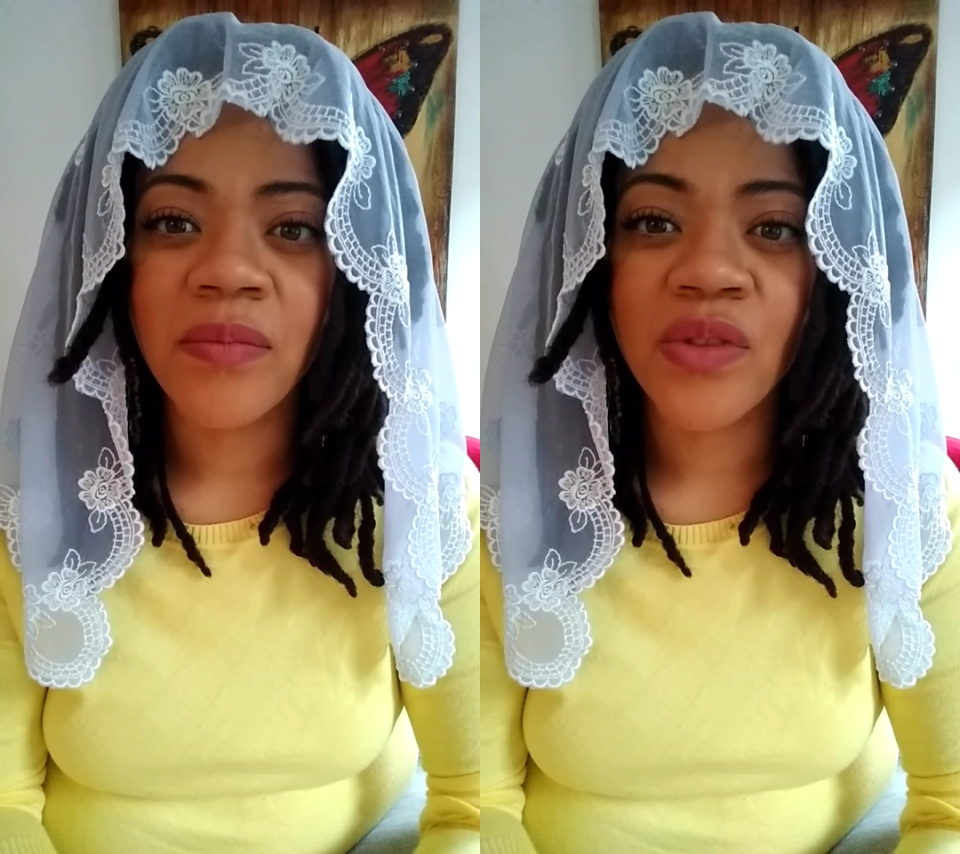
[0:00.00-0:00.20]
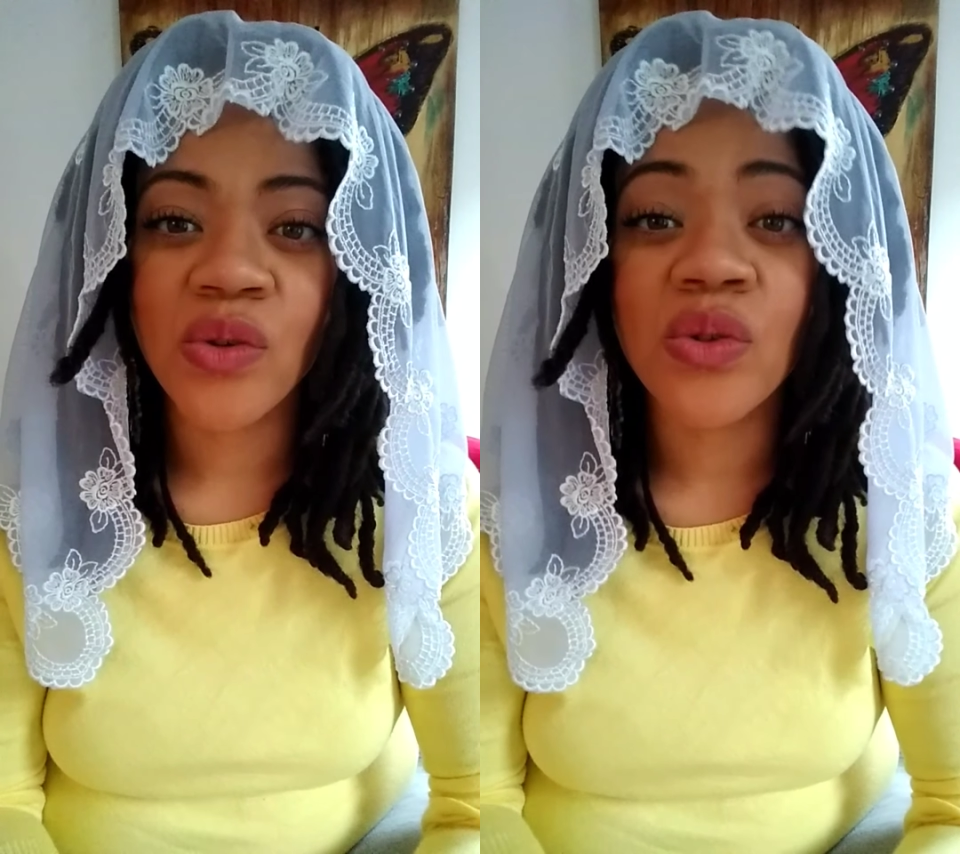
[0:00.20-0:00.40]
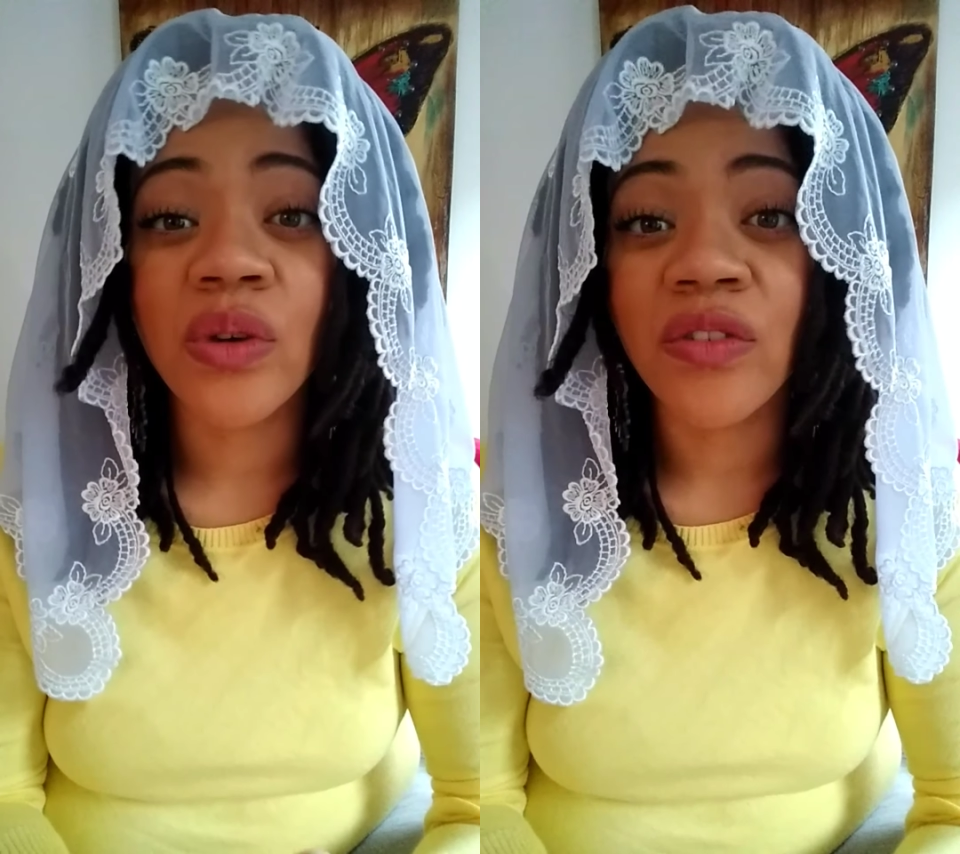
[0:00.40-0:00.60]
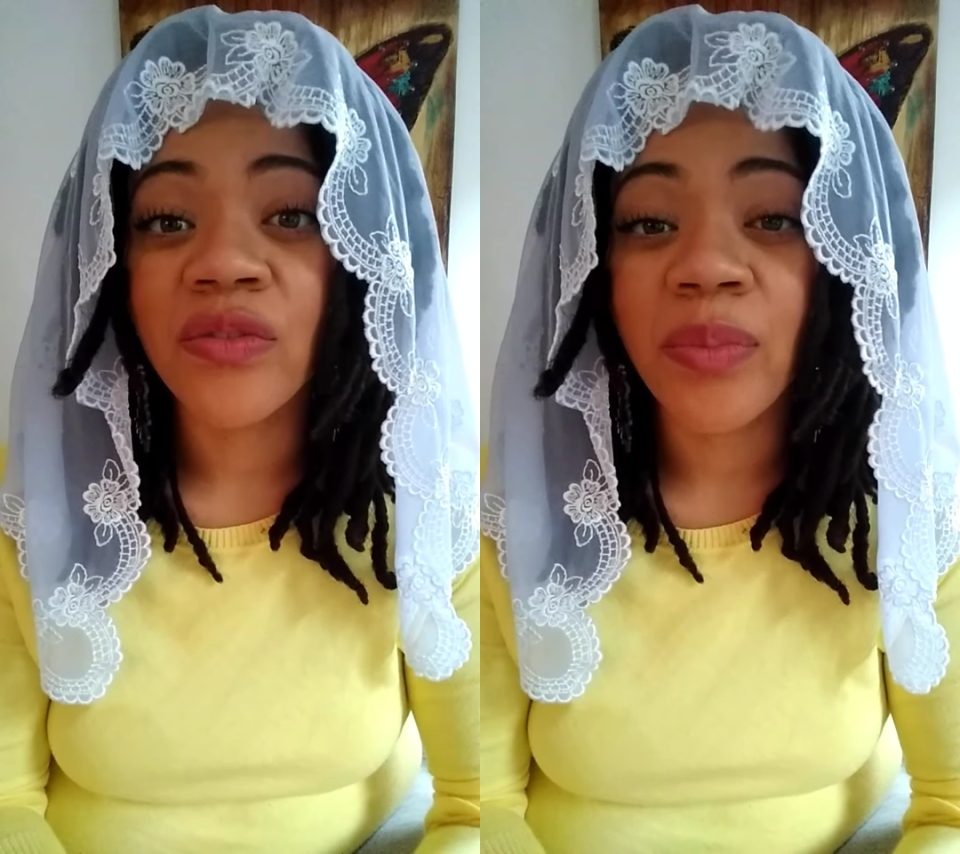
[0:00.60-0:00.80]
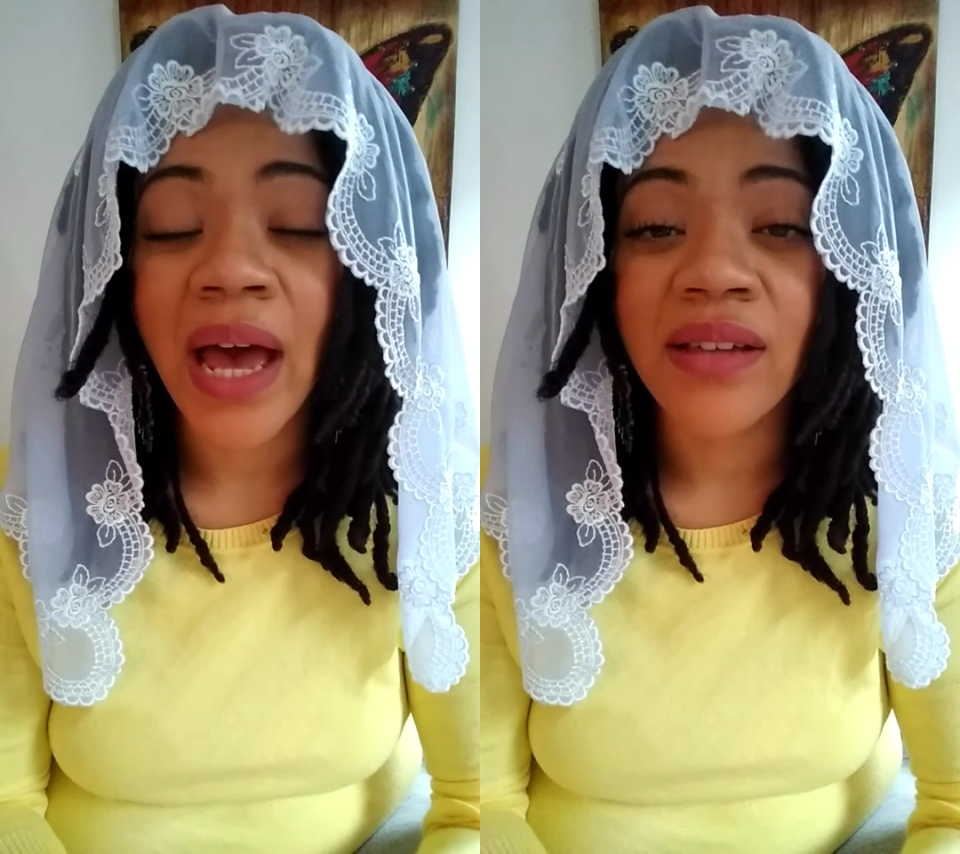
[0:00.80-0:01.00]
those who
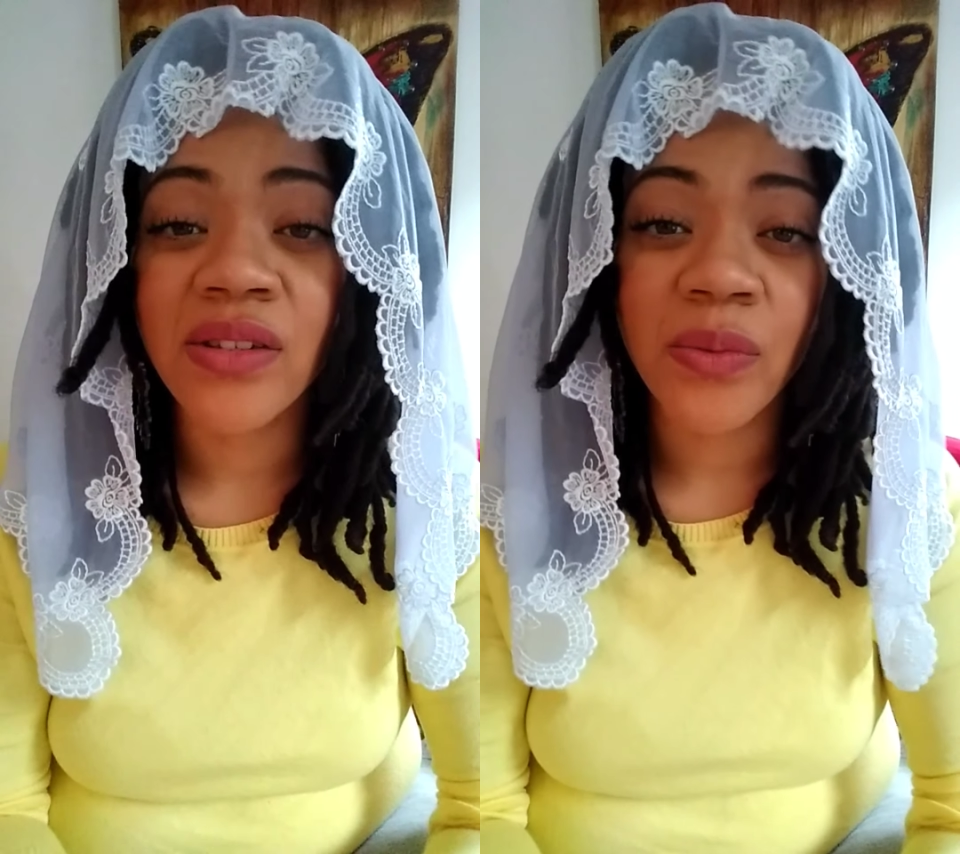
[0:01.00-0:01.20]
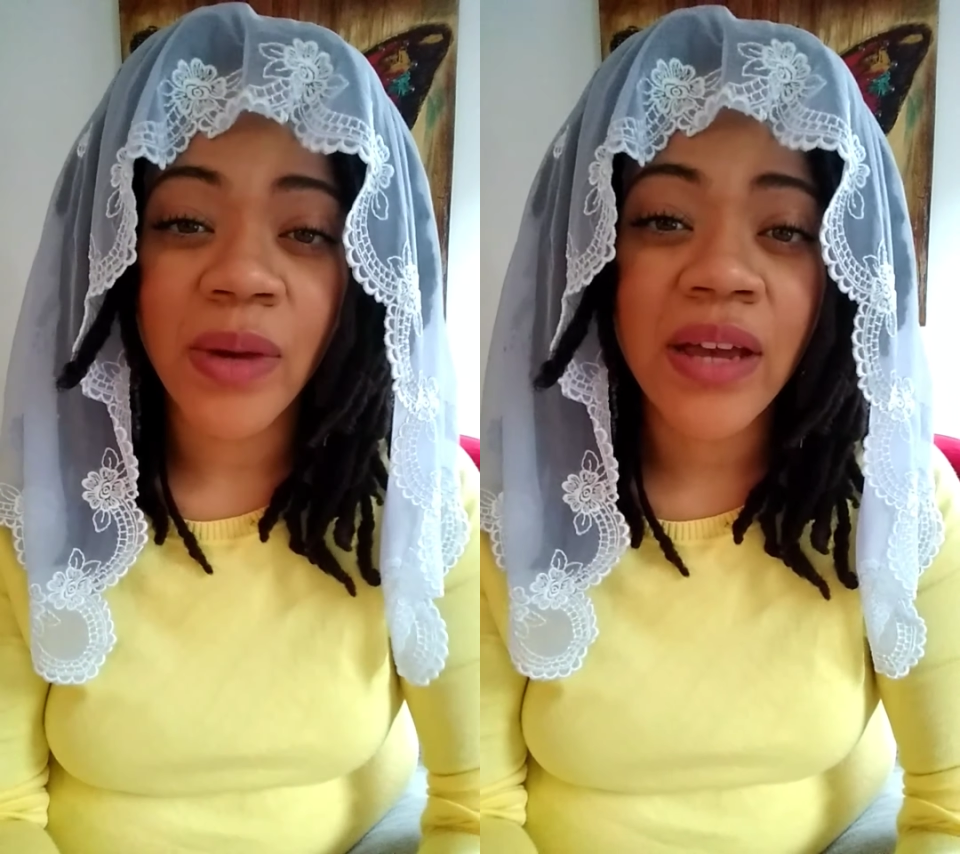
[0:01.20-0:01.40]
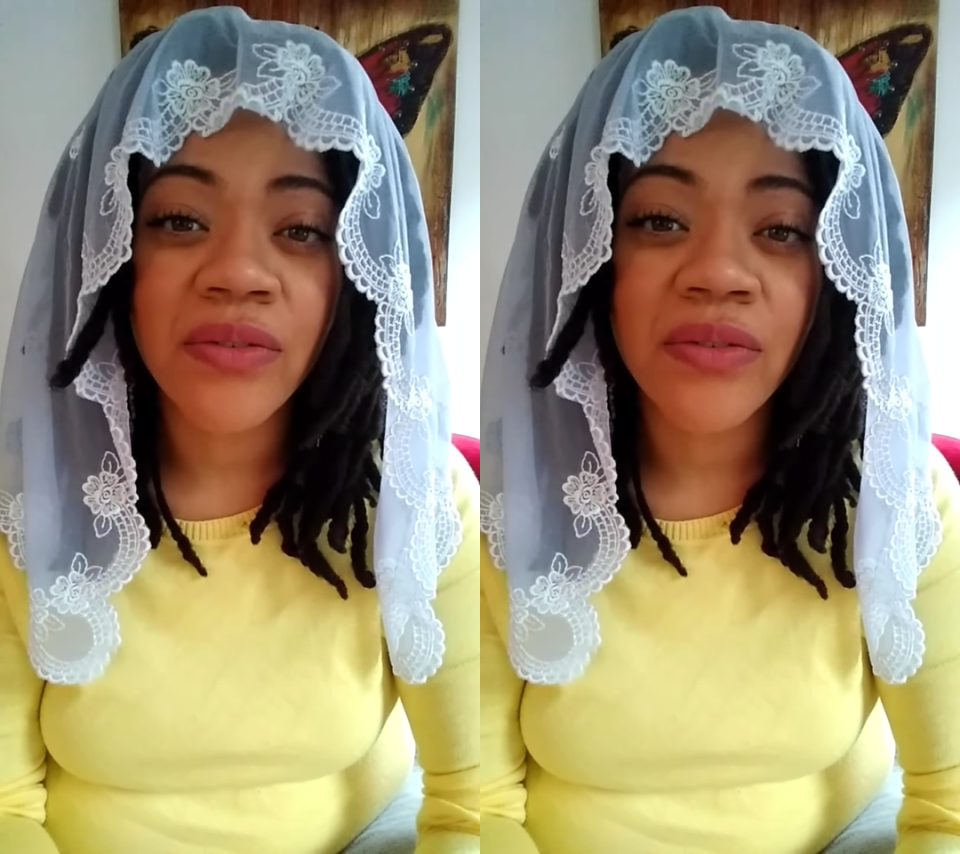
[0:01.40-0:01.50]
have passed away